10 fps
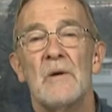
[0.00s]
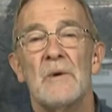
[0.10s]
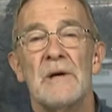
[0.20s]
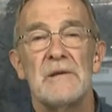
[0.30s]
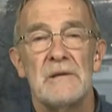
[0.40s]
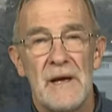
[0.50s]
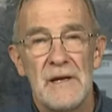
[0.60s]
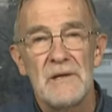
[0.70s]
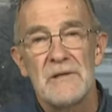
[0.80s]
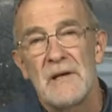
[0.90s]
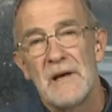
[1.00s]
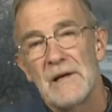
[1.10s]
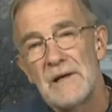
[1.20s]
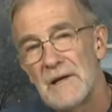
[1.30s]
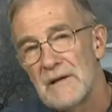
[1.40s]
When
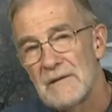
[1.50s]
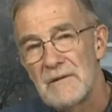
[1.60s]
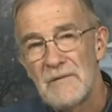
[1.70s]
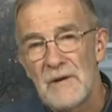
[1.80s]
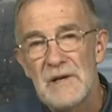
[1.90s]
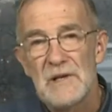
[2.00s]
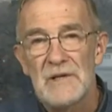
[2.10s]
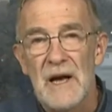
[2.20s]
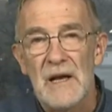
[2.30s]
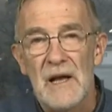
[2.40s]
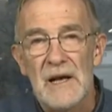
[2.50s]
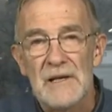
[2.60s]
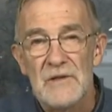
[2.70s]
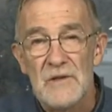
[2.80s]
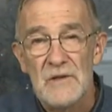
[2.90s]
NSA and various
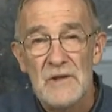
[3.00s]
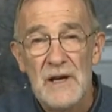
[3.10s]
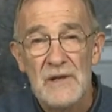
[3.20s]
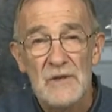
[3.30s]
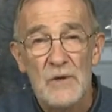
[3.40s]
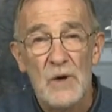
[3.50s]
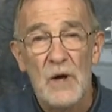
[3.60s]
allies decide to